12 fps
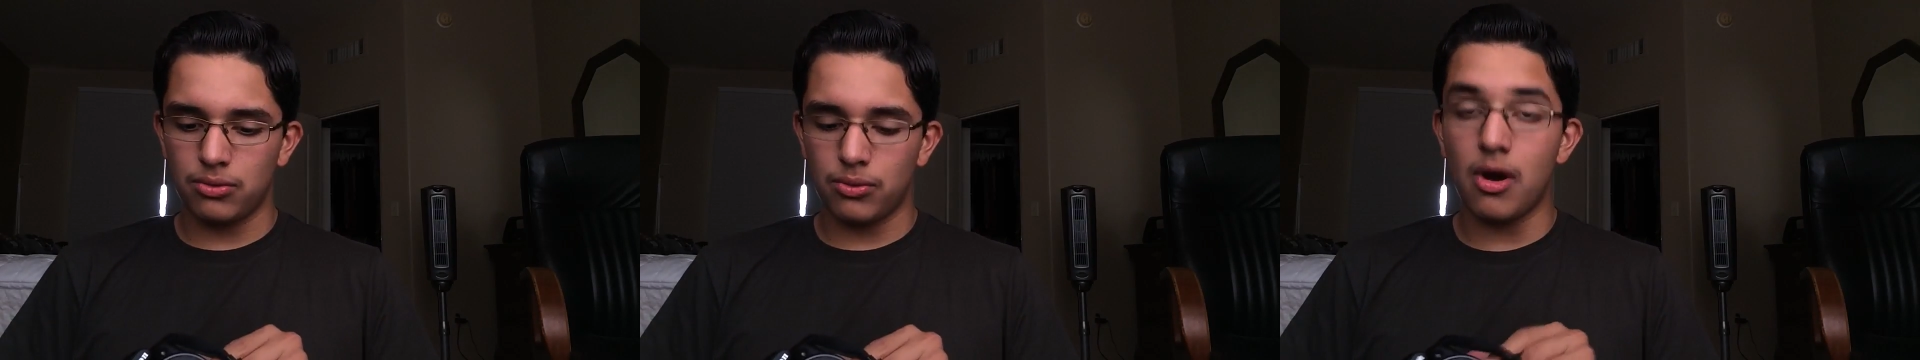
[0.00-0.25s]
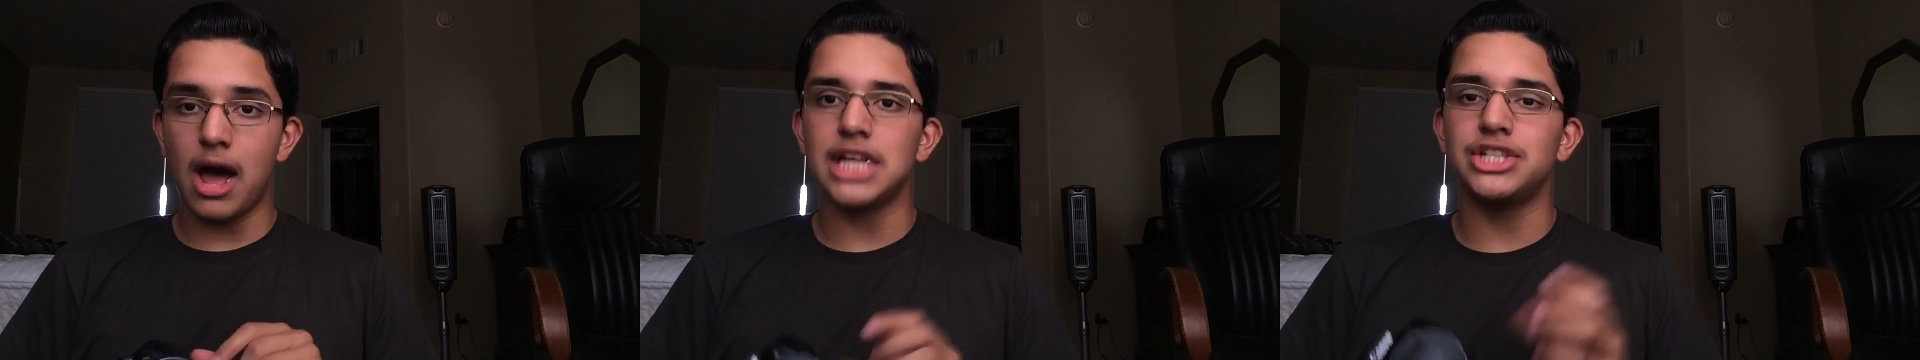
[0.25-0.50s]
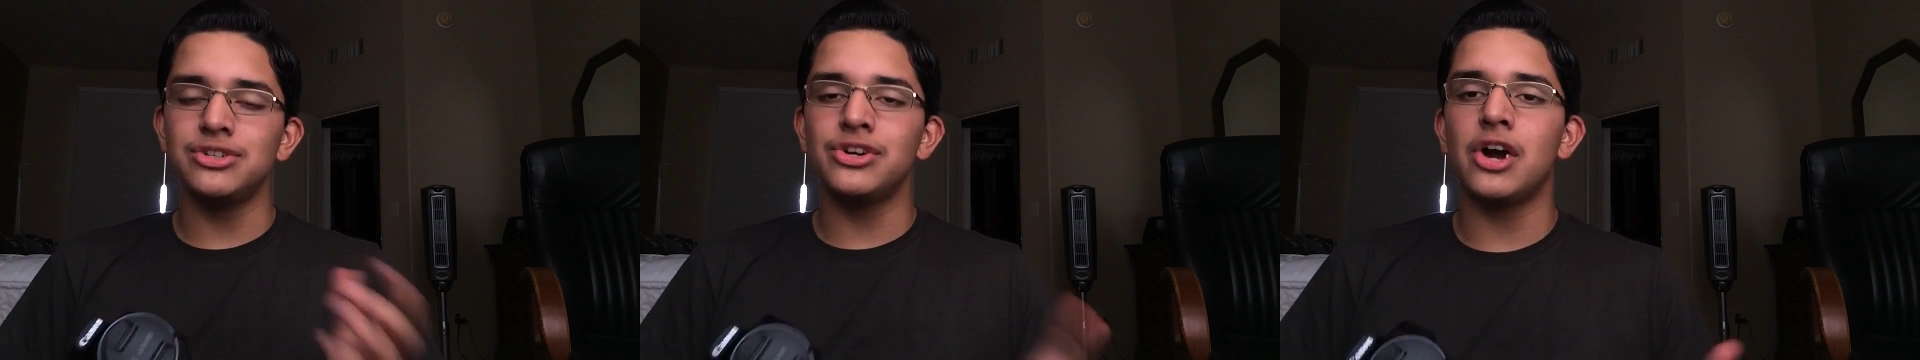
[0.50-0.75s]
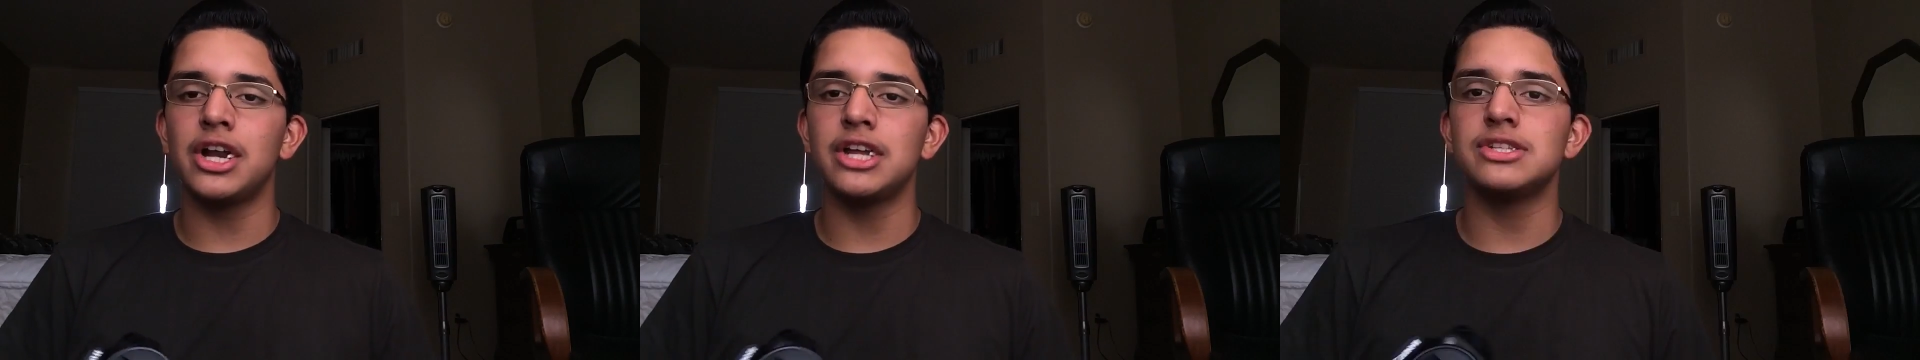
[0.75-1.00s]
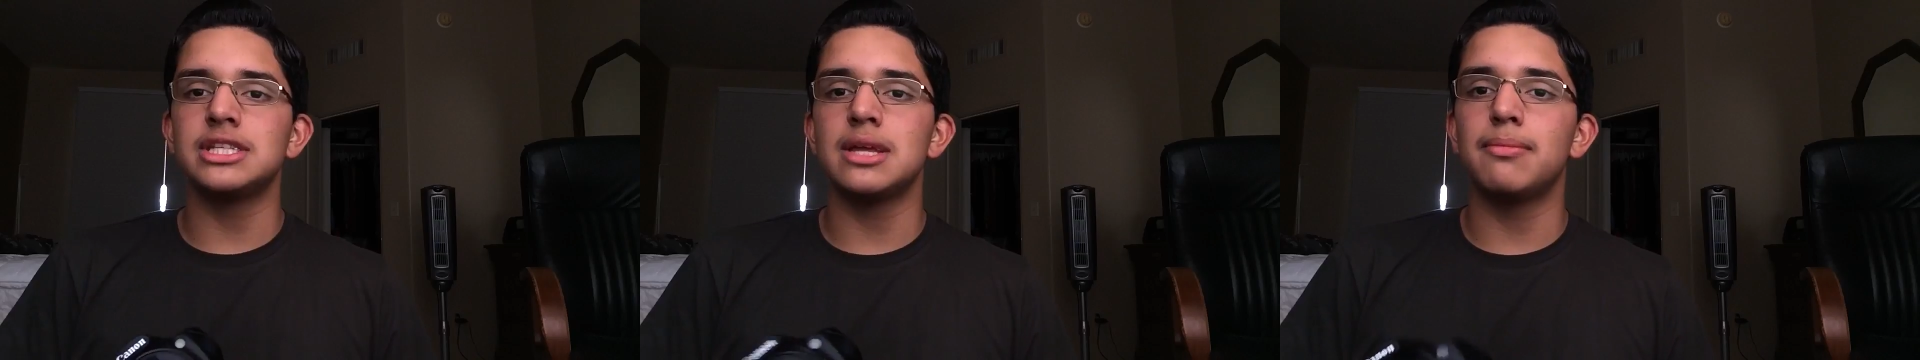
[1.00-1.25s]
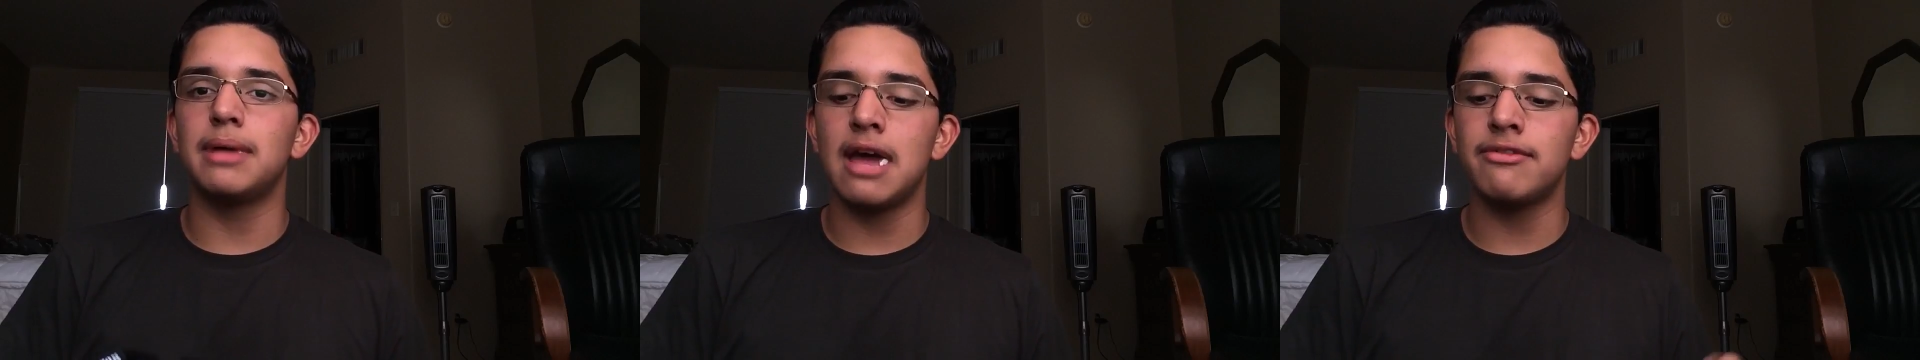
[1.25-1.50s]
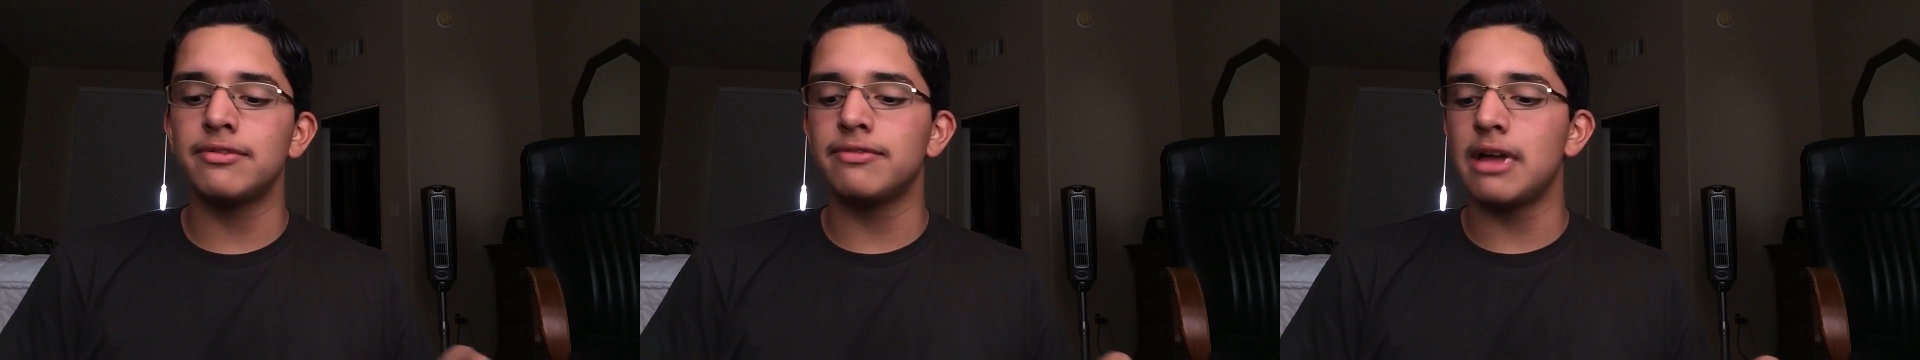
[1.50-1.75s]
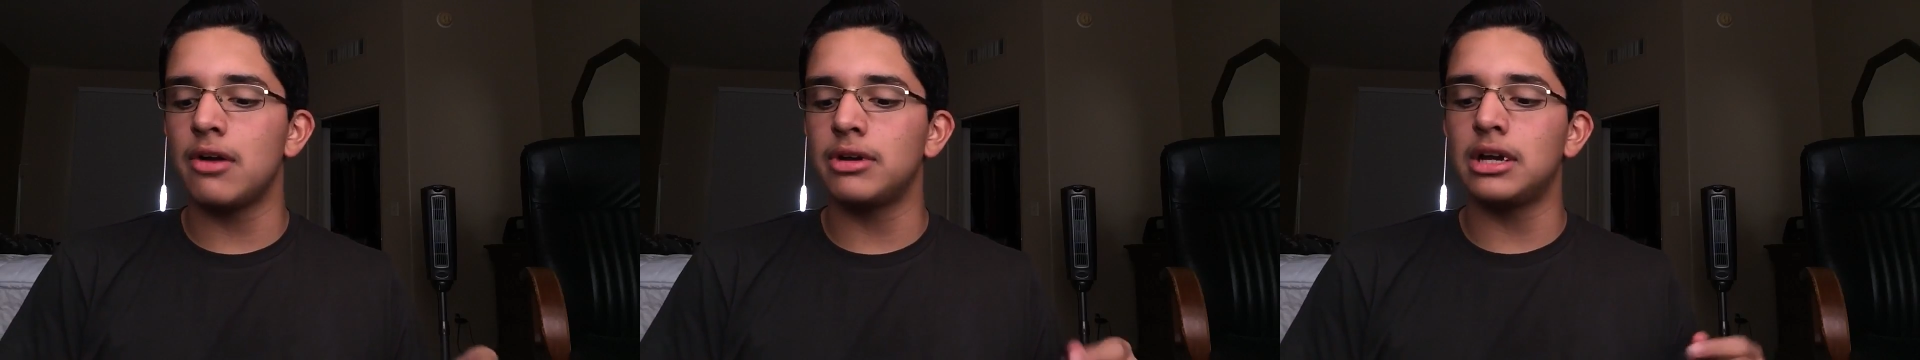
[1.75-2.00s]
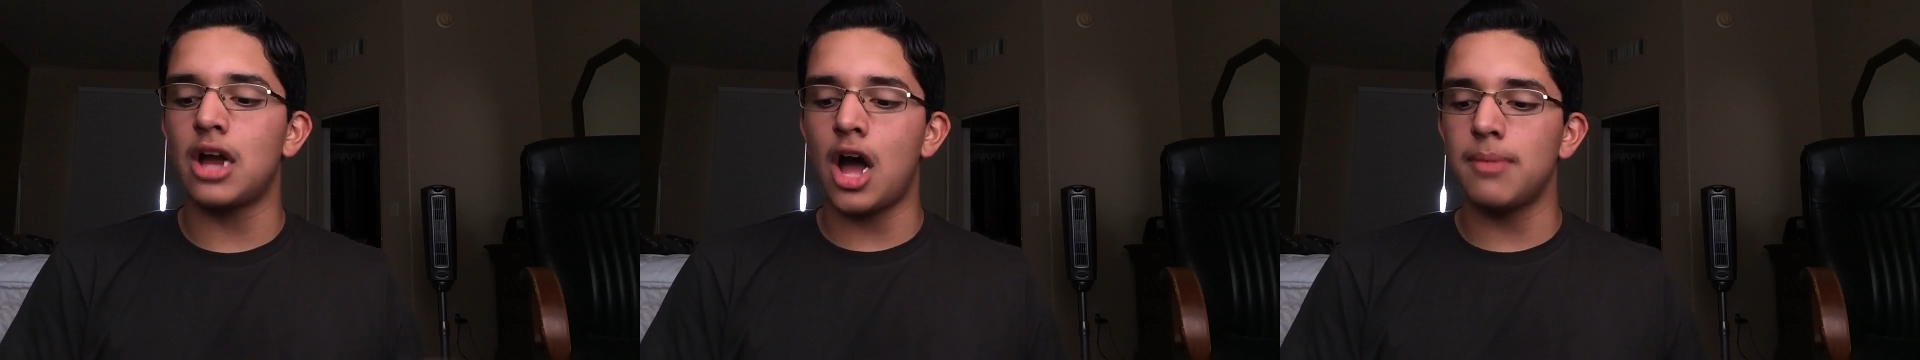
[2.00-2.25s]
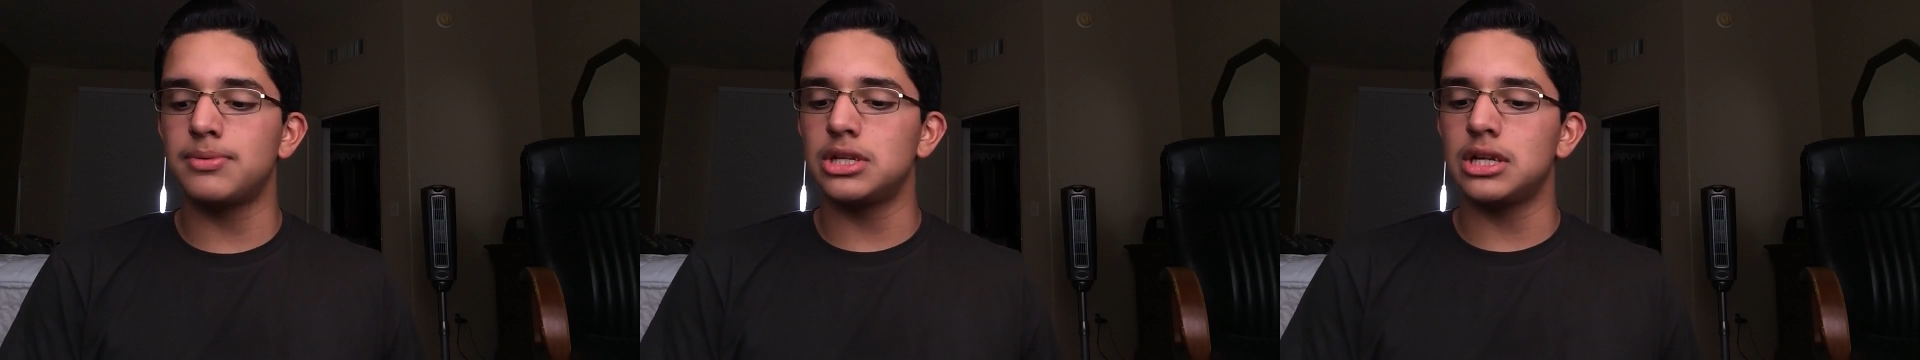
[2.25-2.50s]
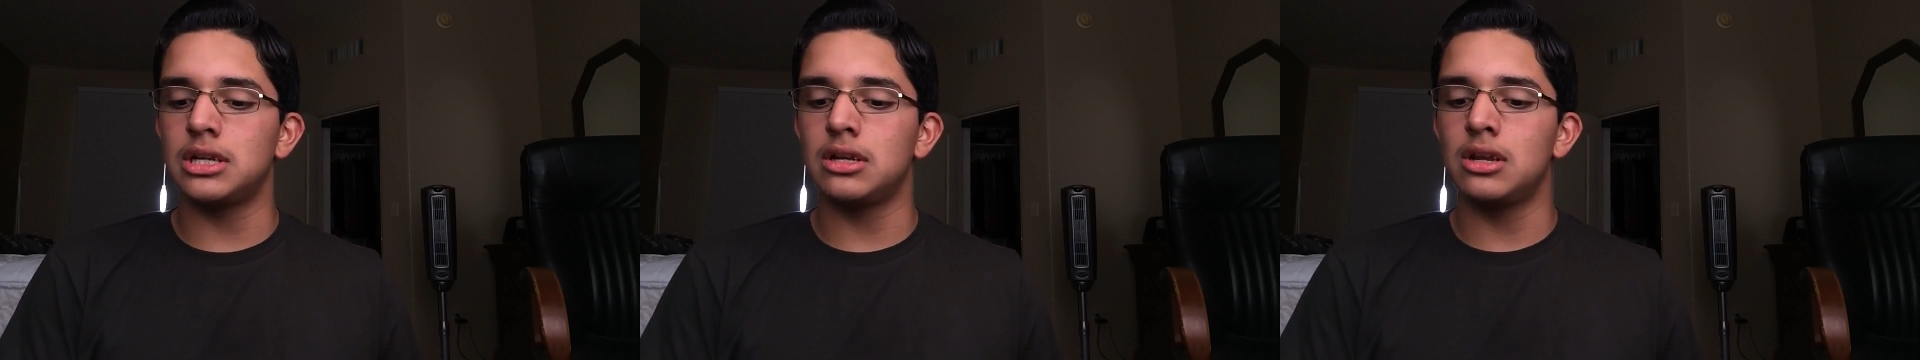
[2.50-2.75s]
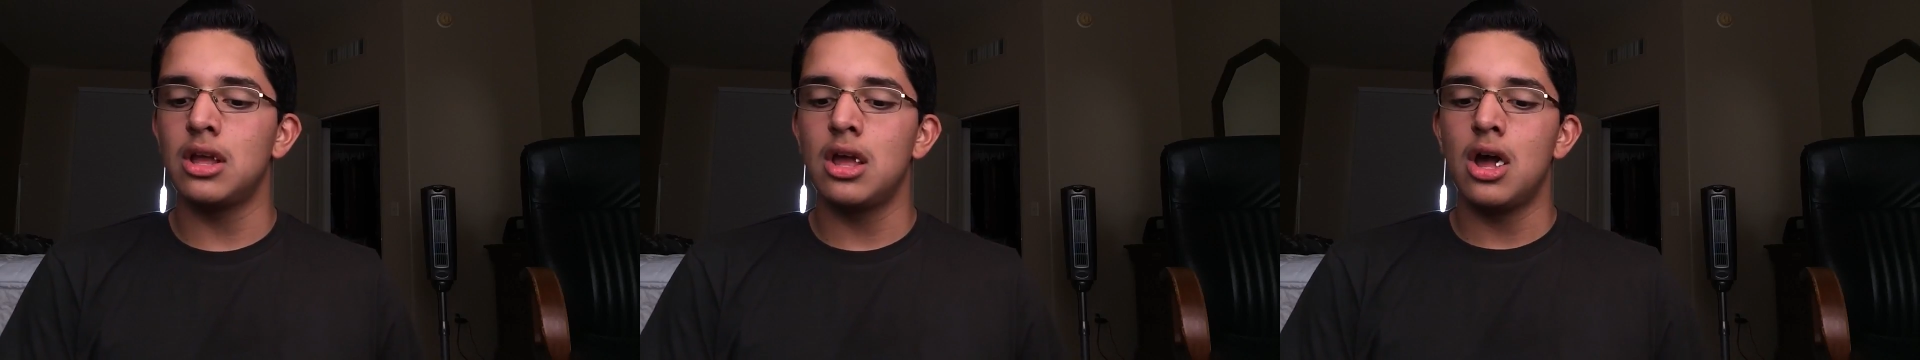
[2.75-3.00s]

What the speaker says: Well, I do not use it, but I haven't found an option